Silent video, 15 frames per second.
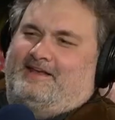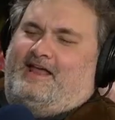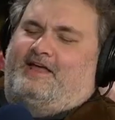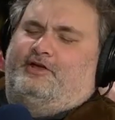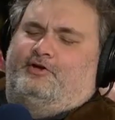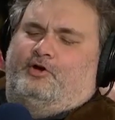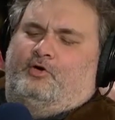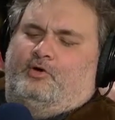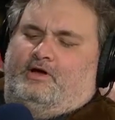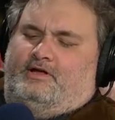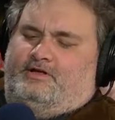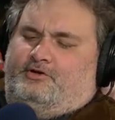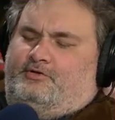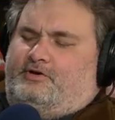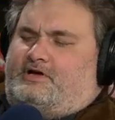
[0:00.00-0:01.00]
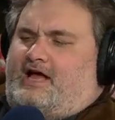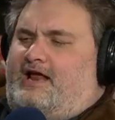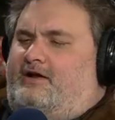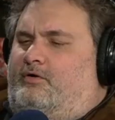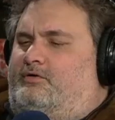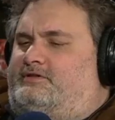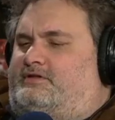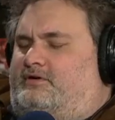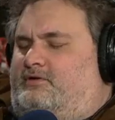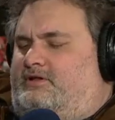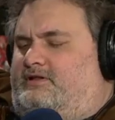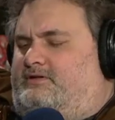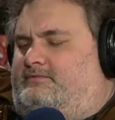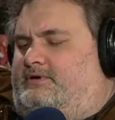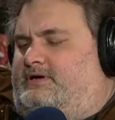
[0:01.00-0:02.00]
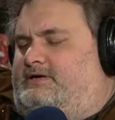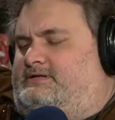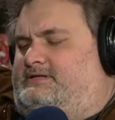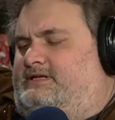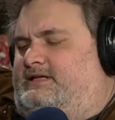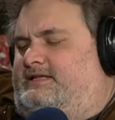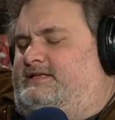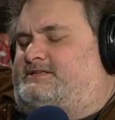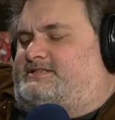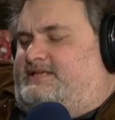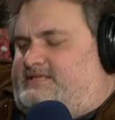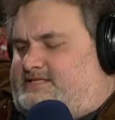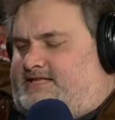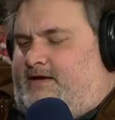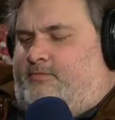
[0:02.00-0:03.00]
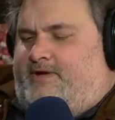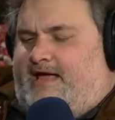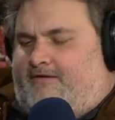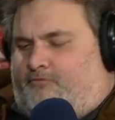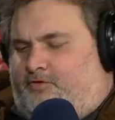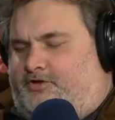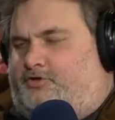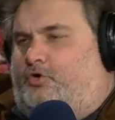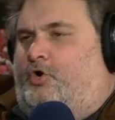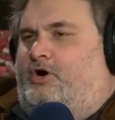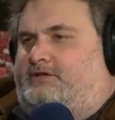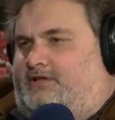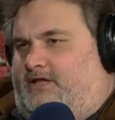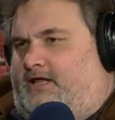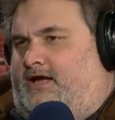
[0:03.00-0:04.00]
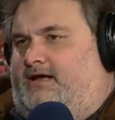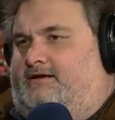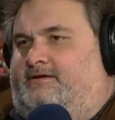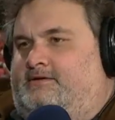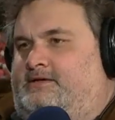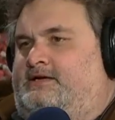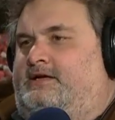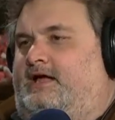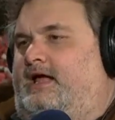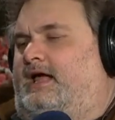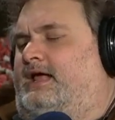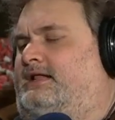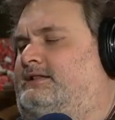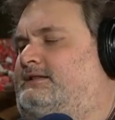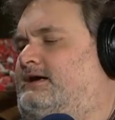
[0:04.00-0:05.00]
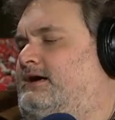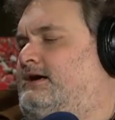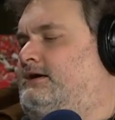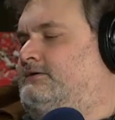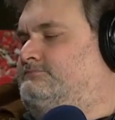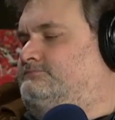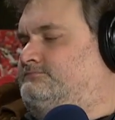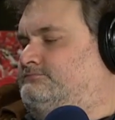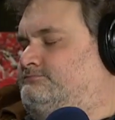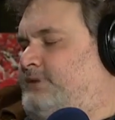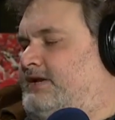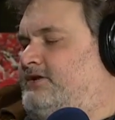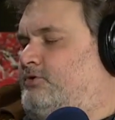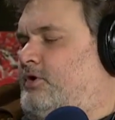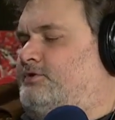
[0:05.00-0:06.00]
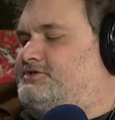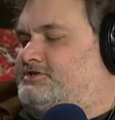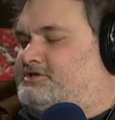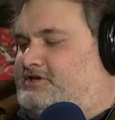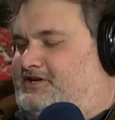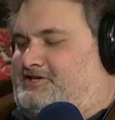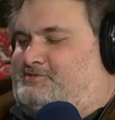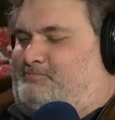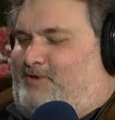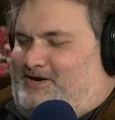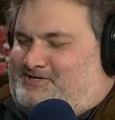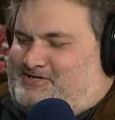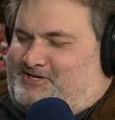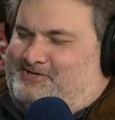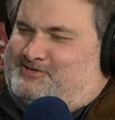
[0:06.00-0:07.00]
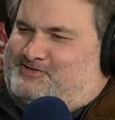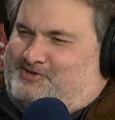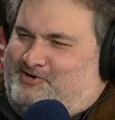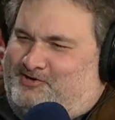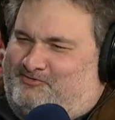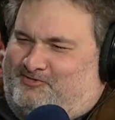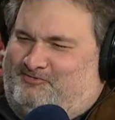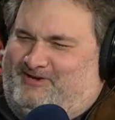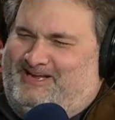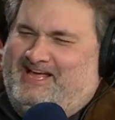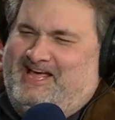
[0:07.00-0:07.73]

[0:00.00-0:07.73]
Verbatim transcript: Now you knew you kind of. Uh, since then, we haven't really talked a lot. Right. And uh, but you always ex- express concern for me.